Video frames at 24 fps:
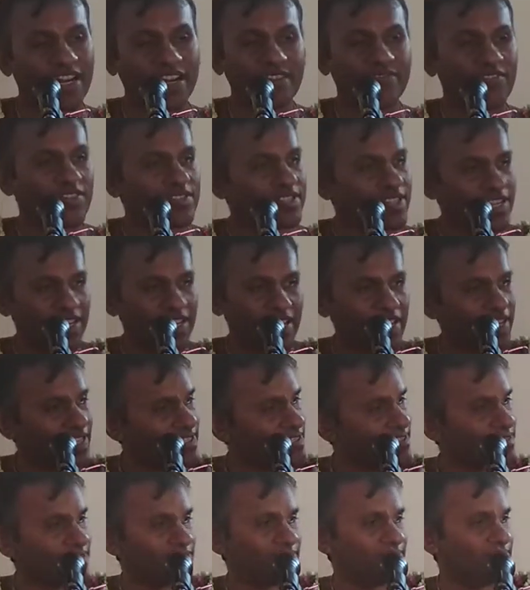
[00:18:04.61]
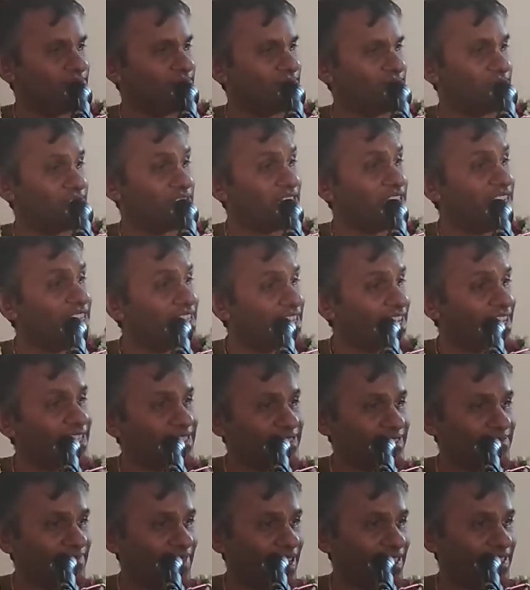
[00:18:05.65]
tried for 3 days. 3
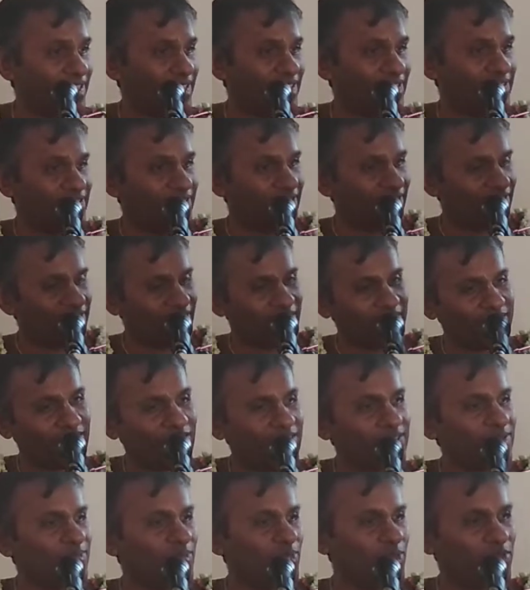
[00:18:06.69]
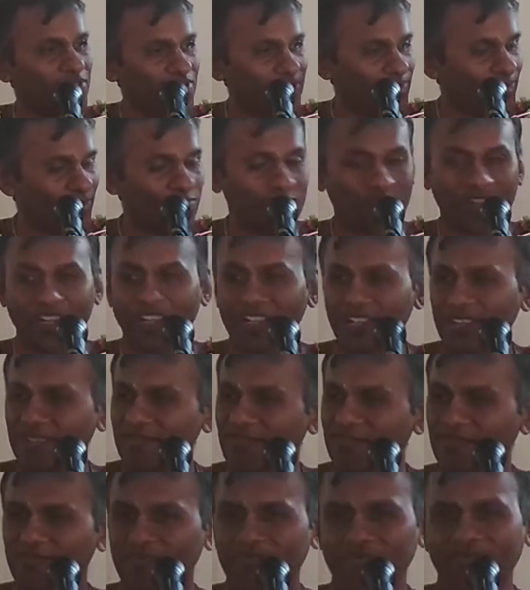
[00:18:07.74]
days, imagine. They tried on
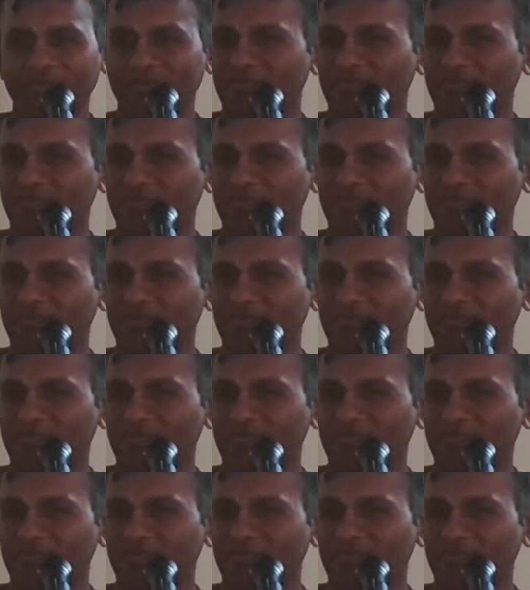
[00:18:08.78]
pulling.